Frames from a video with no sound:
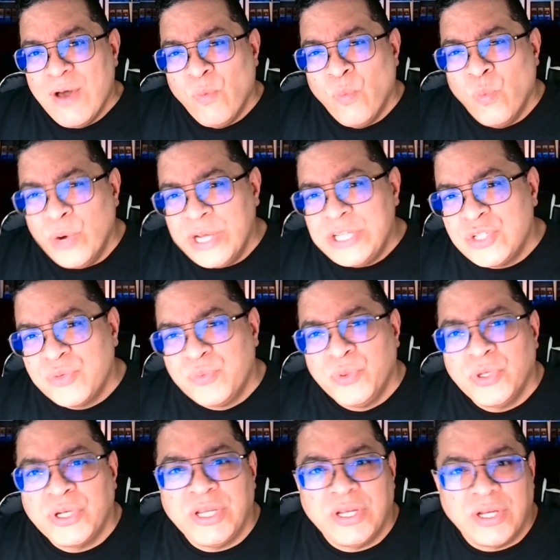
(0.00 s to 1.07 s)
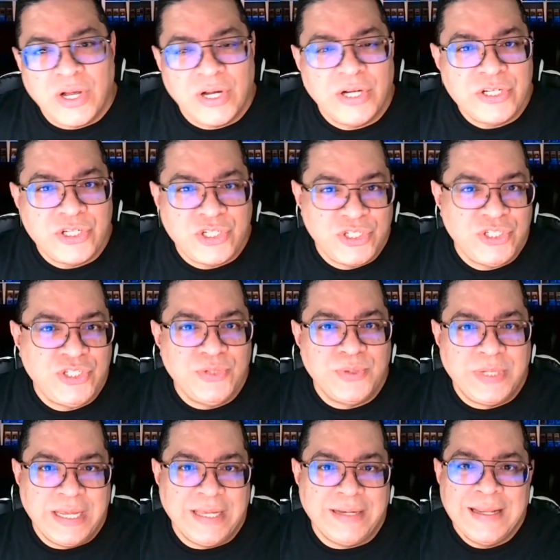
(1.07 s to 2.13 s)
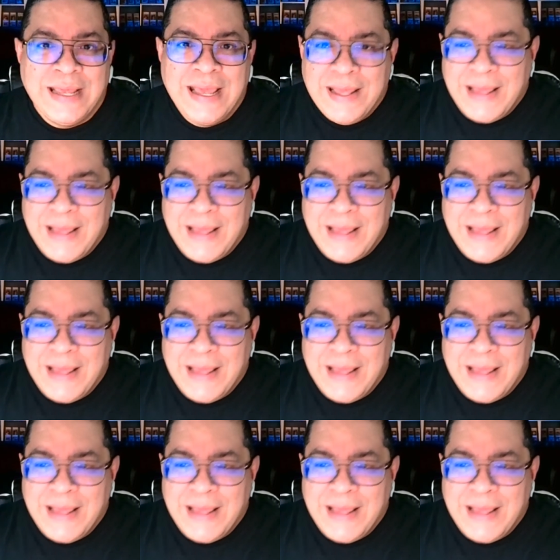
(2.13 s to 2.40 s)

which rookie card should you get?